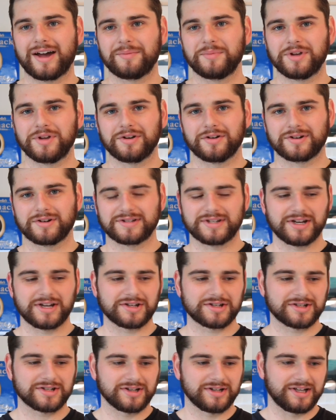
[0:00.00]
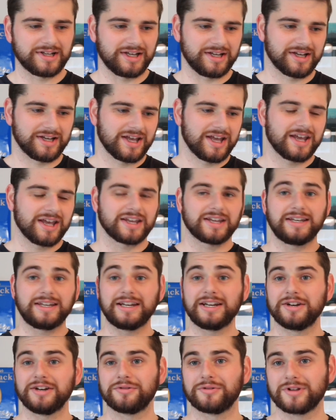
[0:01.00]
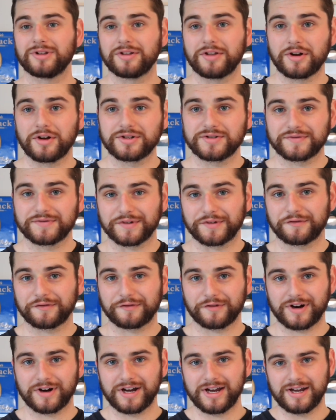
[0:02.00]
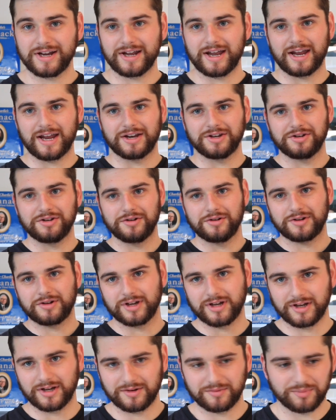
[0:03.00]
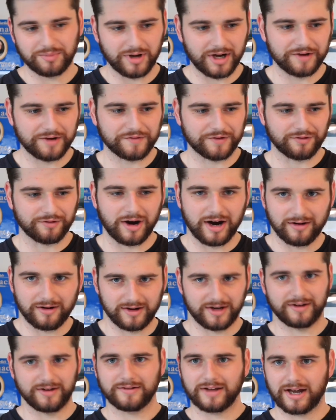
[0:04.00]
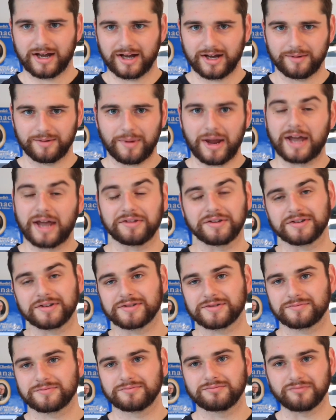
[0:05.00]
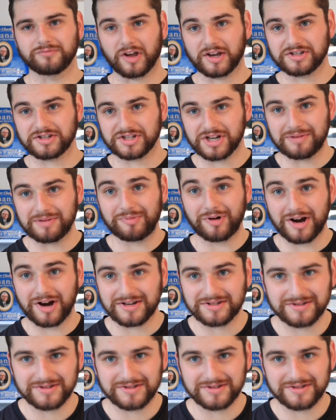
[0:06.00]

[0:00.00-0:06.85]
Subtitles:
You're essentially getting all of those for free, and you can buy a Ferrari at this nice cheap price.